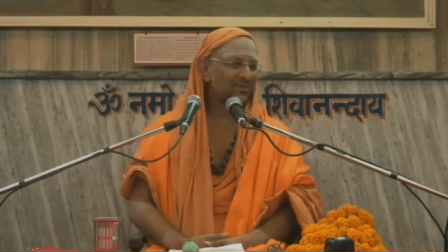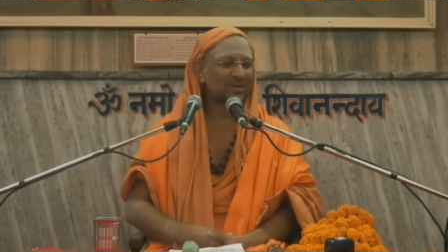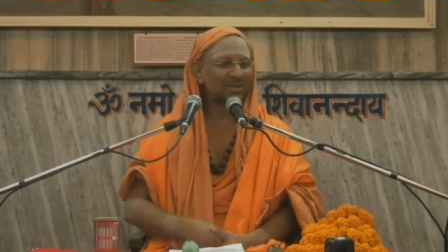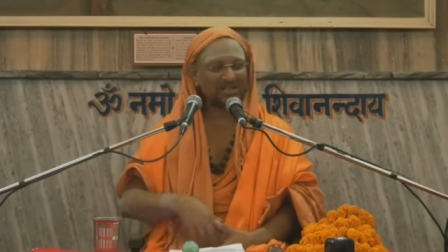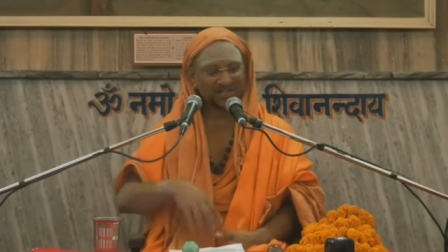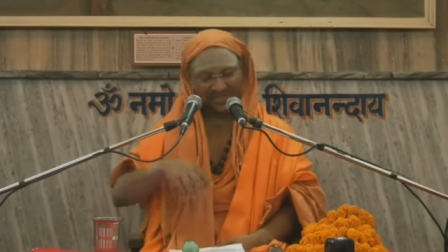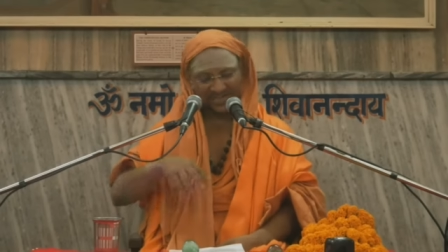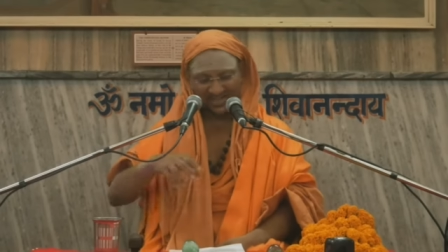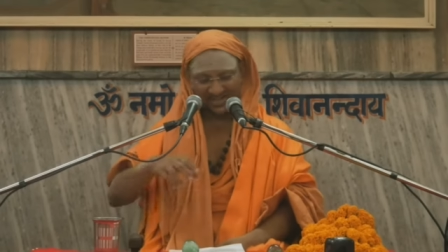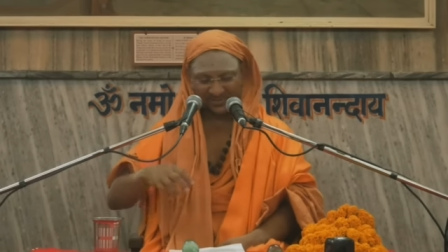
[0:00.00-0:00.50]

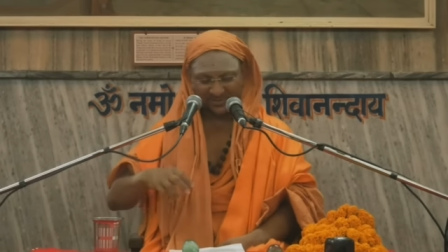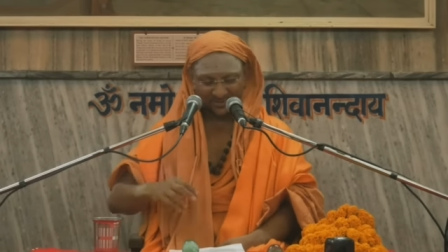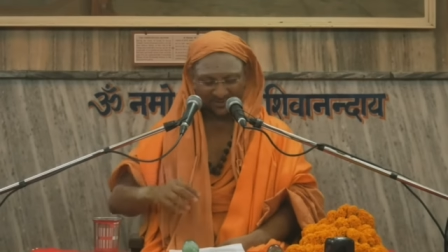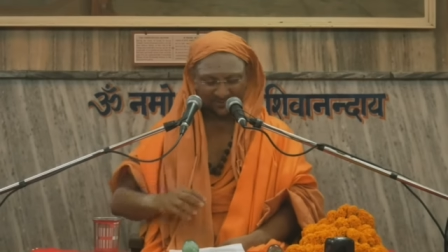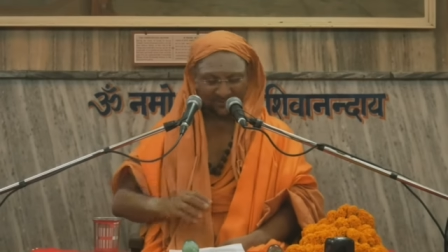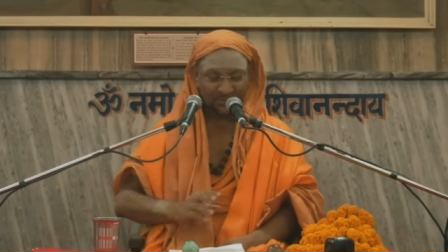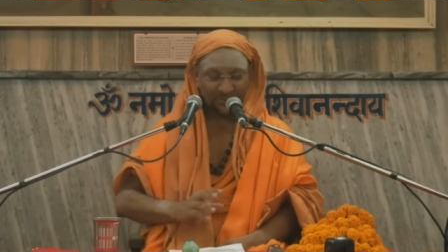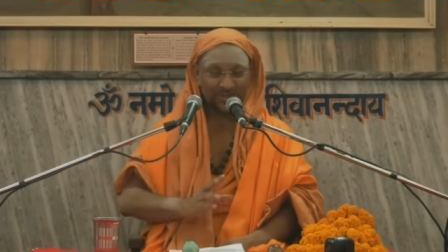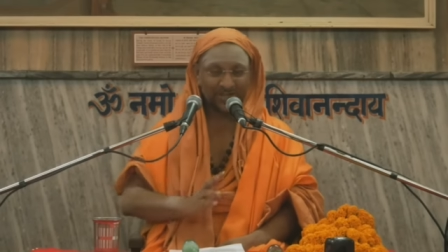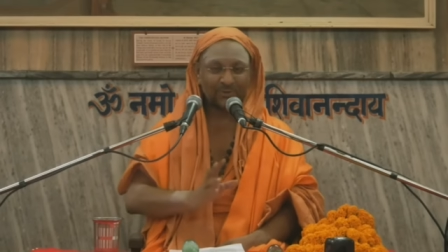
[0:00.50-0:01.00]
One day they were
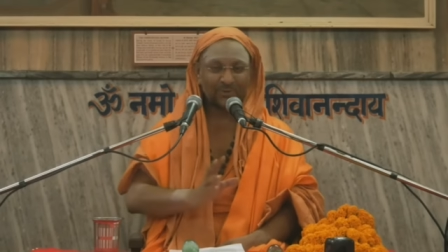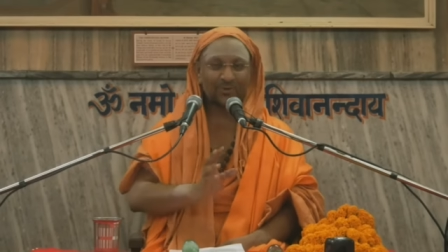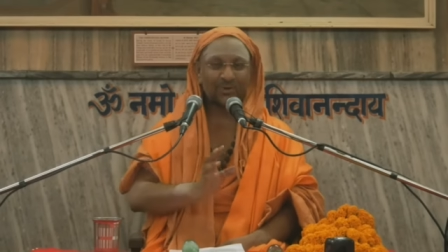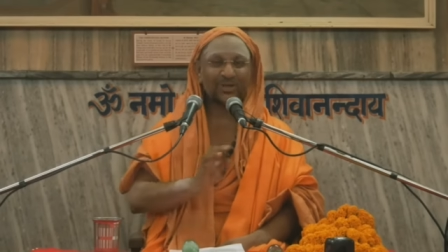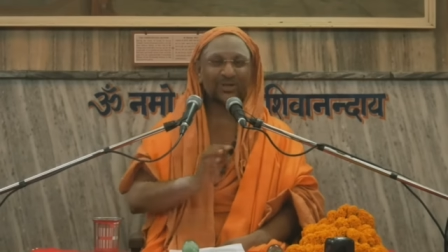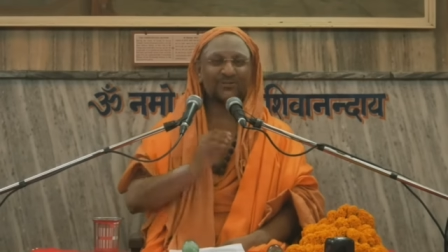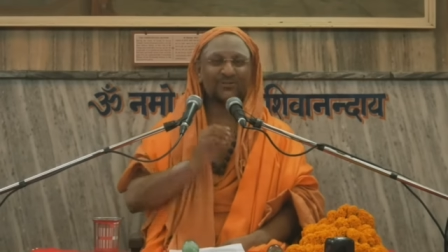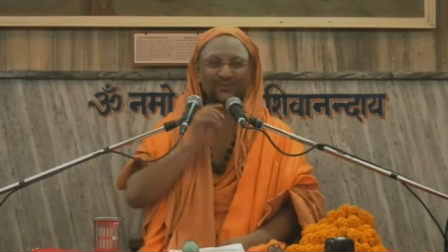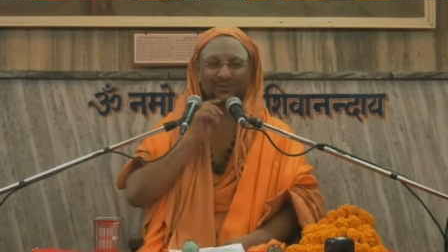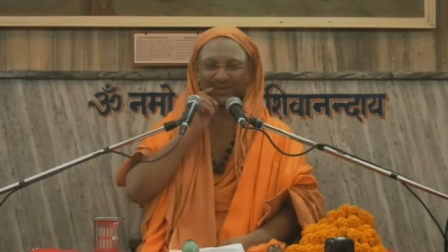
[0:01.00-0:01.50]

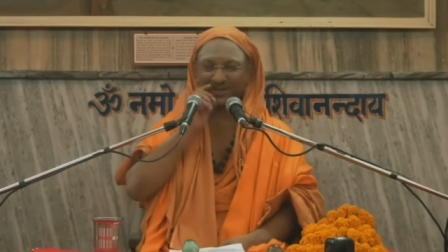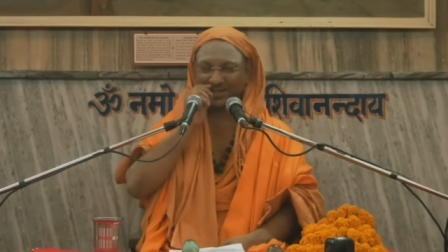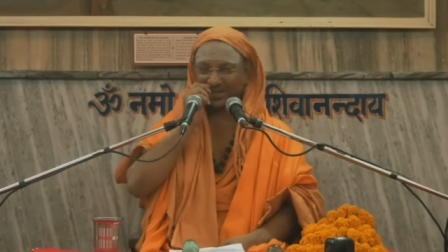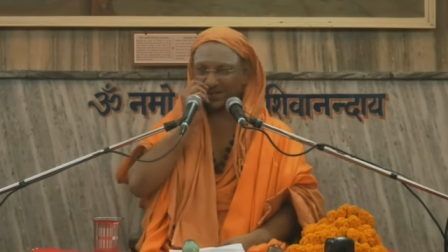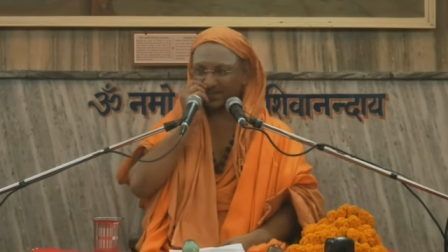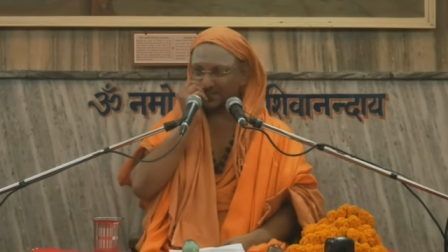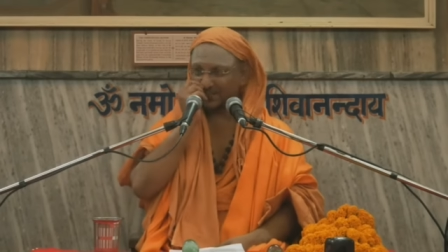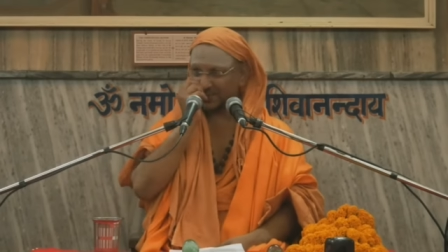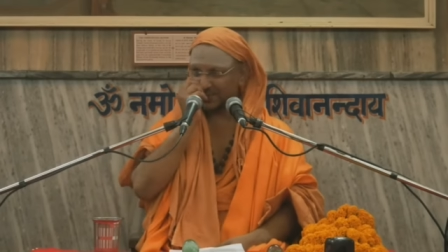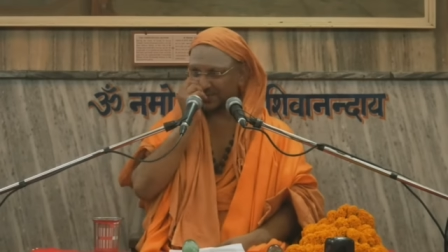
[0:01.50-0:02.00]
going for
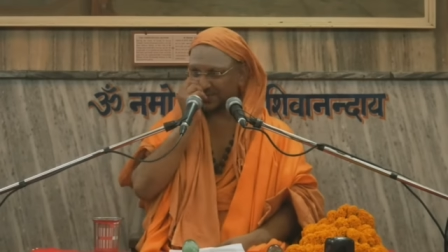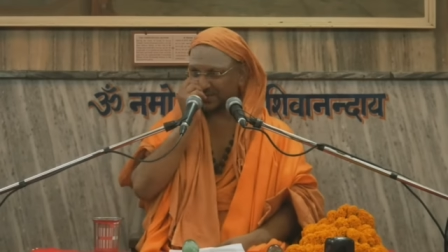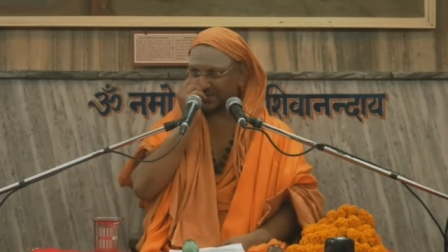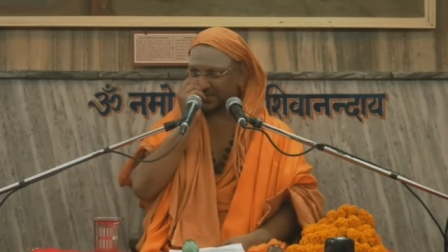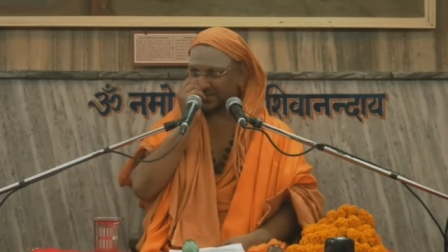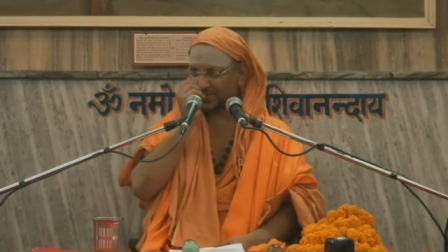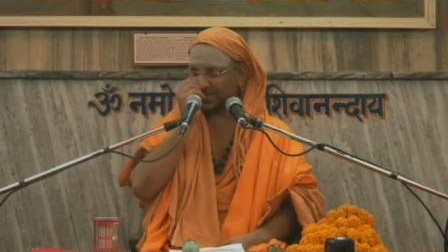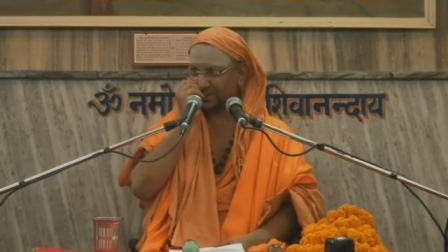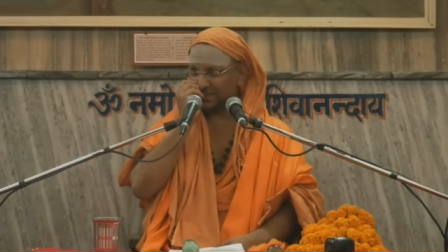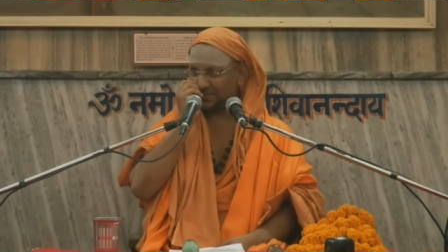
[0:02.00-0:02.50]
Giri
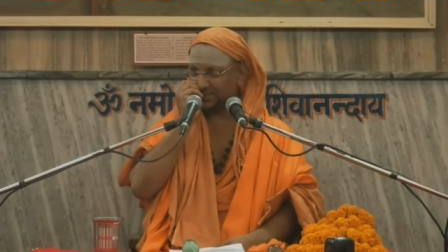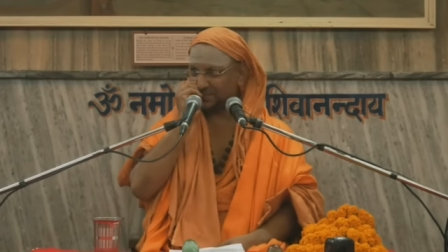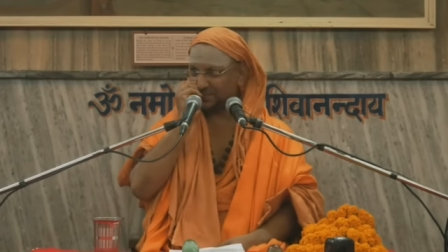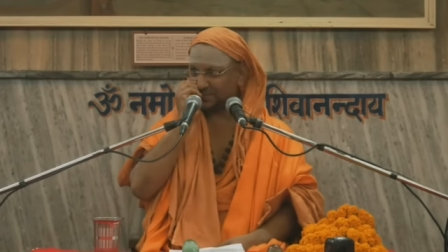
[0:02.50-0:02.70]
pradakshina,